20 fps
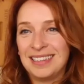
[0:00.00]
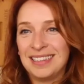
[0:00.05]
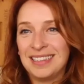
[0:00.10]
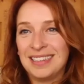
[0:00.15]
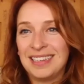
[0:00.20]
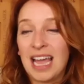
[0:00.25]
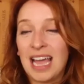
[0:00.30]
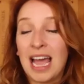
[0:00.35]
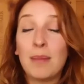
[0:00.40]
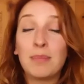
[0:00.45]

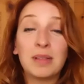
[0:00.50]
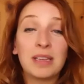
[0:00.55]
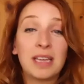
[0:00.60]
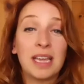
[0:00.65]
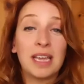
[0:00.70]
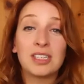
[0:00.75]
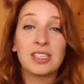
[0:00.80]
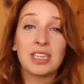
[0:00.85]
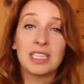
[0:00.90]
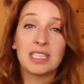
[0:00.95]

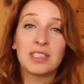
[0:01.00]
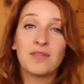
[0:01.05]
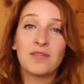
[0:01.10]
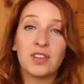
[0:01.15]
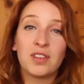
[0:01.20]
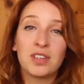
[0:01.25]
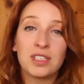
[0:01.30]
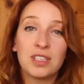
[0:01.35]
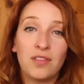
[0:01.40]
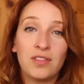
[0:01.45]
applications
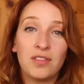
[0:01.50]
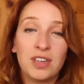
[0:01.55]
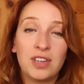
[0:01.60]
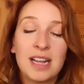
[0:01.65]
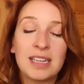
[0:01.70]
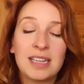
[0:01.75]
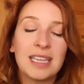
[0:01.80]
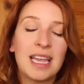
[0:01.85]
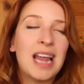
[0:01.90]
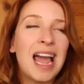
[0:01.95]
for sulfur
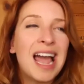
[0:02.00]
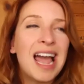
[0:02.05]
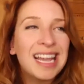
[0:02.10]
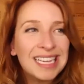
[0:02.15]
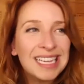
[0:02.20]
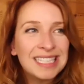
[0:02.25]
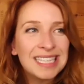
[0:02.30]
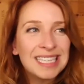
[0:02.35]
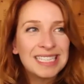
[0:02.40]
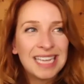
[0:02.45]
dioxide. I
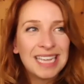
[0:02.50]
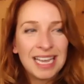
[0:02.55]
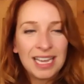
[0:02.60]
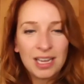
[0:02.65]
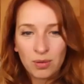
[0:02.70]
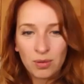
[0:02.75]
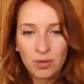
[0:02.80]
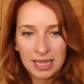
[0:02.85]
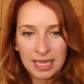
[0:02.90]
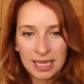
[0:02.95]
guess the
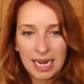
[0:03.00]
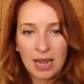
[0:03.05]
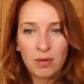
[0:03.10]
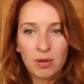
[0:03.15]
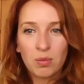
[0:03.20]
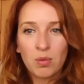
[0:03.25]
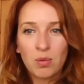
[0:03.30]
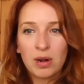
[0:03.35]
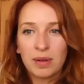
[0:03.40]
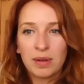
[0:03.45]
takeaway that I would
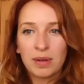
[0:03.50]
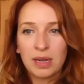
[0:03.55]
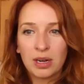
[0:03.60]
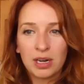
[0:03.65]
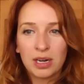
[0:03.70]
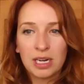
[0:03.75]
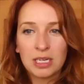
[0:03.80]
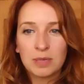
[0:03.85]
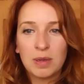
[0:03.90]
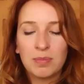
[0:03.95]
want to
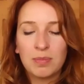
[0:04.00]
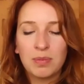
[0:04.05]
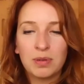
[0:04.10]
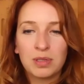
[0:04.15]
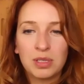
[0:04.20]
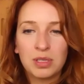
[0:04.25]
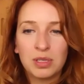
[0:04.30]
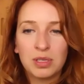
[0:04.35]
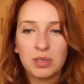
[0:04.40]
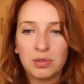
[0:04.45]
encourage people
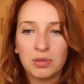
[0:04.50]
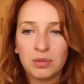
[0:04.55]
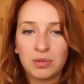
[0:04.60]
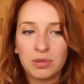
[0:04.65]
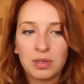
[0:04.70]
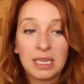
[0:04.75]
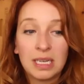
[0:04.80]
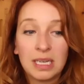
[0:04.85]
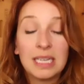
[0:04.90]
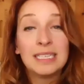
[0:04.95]
to
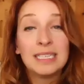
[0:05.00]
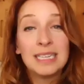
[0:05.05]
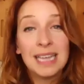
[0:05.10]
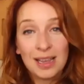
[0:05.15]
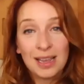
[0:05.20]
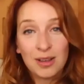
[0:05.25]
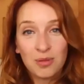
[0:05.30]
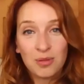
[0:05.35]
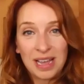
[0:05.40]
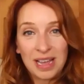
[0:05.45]

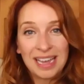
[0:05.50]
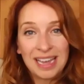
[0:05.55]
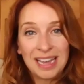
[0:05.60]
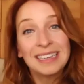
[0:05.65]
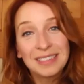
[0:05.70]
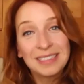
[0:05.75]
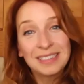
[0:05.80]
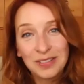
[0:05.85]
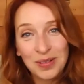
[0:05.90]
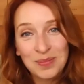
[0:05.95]
take away
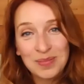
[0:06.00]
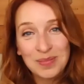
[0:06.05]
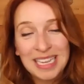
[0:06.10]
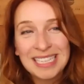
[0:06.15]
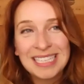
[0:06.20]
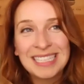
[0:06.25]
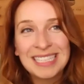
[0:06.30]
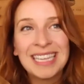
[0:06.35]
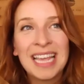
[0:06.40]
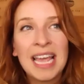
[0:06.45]
from
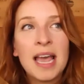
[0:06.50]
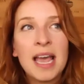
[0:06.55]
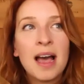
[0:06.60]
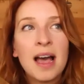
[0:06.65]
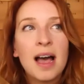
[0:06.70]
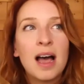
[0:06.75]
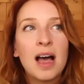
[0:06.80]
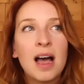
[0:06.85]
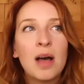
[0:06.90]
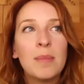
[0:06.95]
this
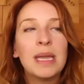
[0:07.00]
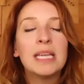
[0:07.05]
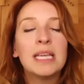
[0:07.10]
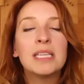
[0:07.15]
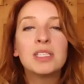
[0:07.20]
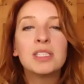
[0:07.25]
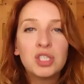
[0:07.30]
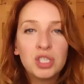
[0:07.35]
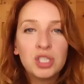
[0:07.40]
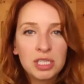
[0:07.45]

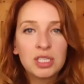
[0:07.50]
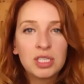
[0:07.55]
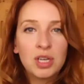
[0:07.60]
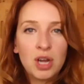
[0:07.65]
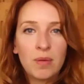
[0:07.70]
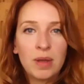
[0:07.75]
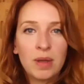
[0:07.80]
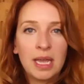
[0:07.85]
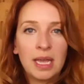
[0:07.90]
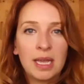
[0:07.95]
is just
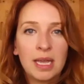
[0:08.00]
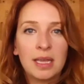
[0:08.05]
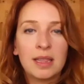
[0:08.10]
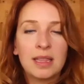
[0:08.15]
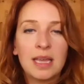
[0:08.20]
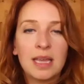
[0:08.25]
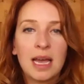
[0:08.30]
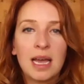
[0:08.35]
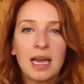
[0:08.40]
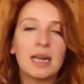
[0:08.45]
knowing
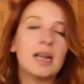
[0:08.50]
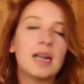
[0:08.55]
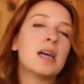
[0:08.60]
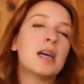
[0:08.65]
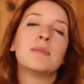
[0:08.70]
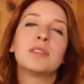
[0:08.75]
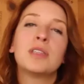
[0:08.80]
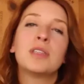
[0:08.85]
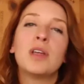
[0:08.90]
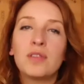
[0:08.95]

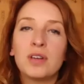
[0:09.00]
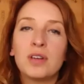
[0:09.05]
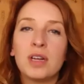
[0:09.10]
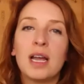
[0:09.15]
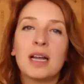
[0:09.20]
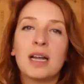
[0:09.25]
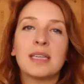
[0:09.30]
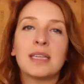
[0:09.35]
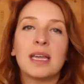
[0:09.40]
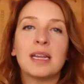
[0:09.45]
that sulfur
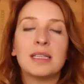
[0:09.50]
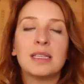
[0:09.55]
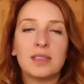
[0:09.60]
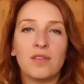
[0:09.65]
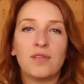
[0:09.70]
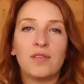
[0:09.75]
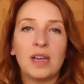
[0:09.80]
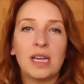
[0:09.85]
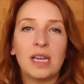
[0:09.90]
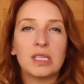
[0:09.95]
dioxide and
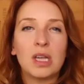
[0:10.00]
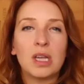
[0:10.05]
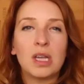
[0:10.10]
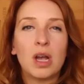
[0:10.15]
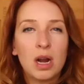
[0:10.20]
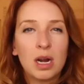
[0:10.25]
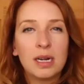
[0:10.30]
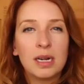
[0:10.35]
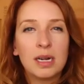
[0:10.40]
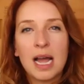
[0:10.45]
sulfites
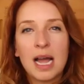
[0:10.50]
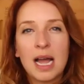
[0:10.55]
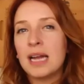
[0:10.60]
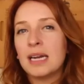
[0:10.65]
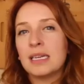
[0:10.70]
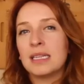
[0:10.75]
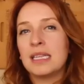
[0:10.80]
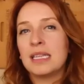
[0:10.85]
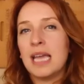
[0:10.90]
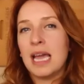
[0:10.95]
are not
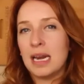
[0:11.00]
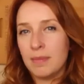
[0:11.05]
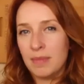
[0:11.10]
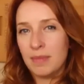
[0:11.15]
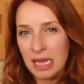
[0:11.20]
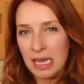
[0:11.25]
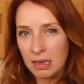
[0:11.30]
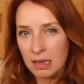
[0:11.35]
the enemy.